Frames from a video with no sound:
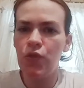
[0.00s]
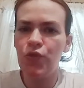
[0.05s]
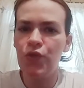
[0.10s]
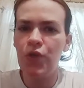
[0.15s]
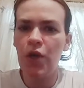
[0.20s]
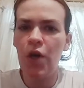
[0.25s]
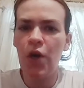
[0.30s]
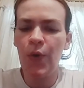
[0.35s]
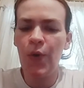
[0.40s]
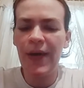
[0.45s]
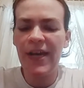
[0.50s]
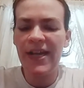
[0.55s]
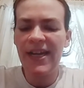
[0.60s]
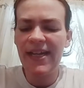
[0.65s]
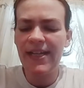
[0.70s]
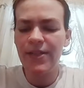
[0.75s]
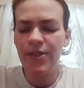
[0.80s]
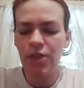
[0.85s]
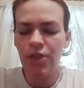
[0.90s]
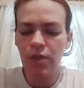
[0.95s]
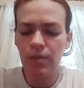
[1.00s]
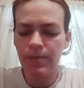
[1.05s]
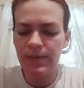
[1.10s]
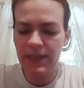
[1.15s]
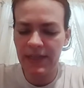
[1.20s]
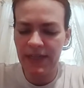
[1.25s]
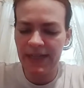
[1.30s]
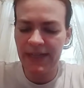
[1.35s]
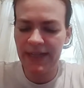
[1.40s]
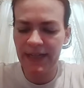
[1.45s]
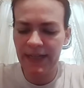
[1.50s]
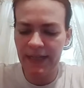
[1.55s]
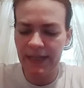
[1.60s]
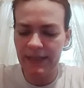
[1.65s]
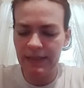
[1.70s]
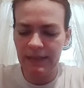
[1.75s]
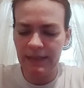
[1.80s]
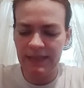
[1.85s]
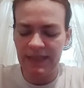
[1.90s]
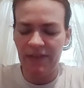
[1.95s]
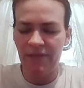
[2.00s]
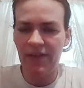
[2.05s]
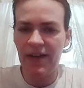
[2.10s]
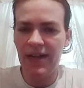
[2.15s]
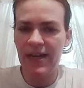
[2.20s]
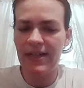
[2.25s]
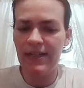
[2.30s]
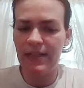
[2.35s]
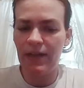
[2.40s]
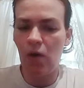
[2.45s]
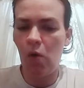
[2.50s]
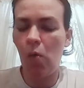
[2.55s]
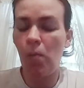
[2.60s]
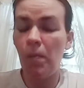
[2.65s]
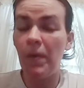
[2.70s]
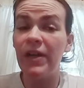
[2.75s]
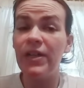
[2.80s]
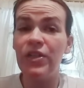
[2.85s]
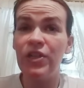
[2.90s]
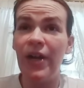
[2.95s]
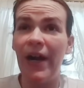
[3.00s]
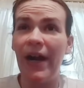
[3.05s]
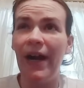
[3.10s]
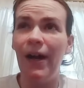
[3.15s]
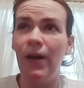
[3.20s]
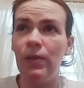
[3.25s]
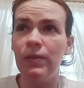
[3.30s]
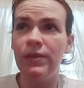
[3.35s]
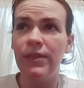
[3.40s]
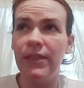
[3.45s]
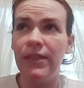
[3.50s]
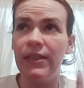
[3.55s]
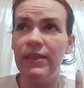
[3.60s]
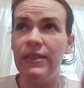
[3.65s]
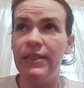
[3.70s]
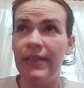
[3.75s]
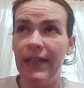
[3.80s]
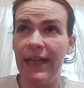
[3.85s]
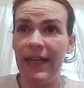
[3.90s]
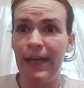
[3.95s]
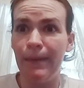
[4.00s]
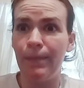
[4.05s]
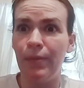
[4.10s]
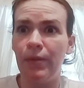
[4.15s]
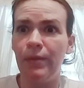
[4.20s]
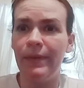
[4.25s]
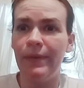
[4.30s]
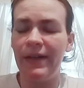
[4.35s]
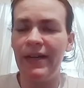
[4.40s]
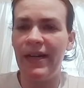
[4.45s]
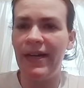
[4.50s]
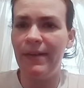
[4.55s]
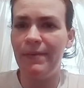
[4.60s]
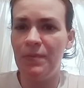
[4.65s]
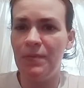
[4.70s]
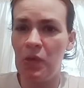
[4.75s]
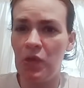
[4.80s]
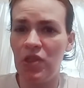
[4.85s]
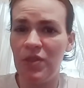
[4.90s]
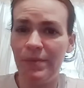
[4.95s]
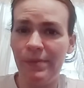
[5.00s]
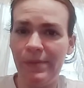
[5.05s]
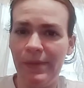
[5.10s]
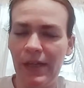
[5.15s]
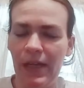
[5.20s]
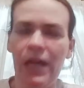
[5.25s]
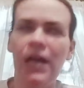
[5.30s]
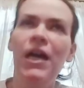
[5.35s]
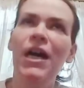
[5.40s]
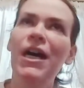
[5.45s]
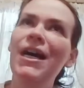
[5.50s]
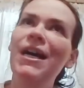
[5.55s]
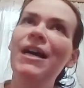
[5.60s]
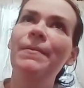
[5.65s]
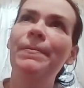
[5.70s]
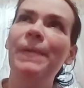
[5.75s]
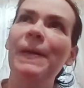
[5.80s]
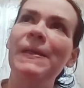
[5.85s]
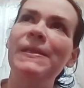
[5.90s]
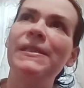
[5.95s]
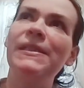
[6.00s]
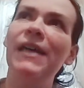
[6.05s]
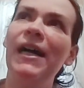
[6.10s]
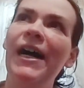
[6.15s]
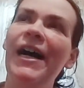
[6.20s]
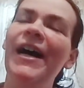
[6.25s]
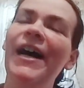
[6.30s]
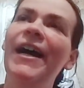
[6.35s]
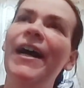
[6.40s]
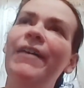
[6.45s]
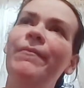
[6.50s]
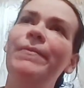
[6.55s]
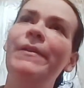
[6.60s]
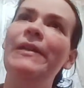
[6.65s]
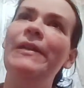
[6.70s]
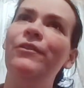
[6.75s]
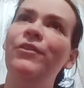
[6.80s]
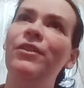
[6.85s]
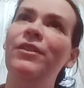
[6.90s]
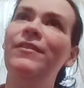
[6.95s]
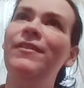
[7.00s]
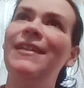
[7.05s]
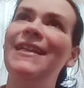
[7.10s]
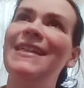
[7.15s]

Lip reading: So any dupes that I get, because I've got a whole bunch out in the camper where I'm supposed to be, but I have been really,